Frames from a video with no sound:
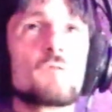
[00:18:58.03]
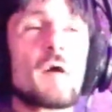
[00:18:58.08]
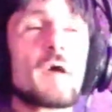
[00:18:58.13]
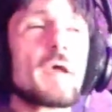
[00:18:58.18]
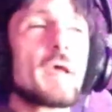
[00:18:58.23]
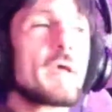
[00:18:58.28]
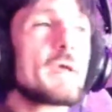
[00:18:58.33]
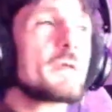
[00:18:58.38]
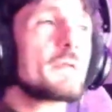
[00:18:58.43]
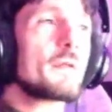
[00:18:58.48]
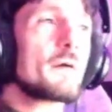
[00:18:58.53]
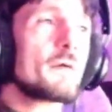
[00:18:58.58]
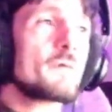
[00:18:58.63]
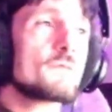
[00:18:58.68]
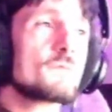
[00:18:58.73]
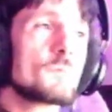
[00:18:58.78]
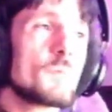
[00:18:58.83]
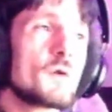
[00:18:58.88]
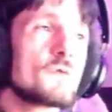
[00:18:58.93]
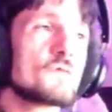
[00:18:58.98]
I ate
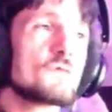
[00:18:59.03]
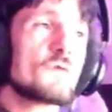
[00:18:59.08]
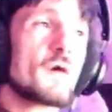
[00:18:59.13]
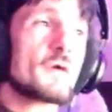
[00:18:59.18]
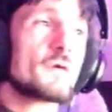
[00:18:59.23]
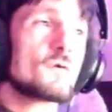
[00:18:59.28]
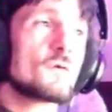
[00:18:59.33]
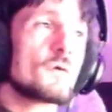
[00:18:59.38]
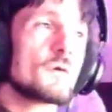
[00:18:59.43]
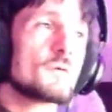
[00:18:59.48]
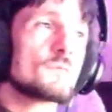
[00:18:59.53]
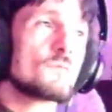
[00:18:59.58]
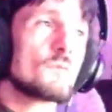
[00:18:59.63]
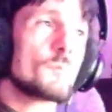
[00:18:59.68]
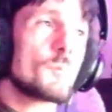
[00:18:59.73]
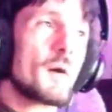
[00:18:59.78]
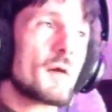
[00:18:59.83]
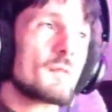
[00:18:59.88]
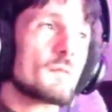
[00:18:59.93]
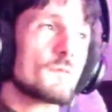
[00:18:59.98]
as much as I could
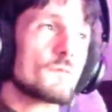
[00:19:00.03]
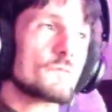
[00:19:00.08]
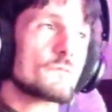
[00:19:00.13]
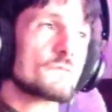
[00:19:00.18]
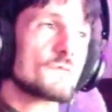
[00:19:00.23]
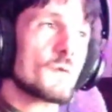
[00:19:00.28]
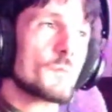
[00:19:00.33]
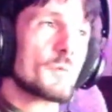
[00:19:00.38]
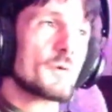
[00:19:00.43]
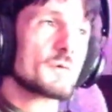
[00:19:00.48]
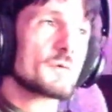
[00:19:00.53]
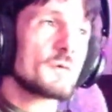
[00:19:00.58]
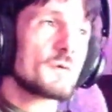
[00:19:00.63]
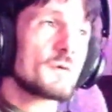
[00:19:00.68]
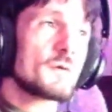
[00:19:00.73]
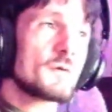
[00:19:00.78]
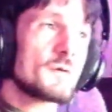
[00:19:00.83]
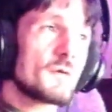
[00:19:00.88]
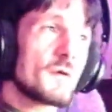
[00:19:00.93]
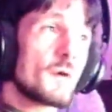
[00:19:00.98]
with my little stomach.
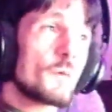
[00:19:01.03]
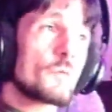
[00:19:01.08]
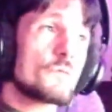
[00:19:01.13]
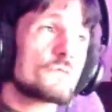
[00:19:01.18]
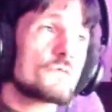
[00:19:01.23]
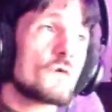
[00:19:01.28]
It was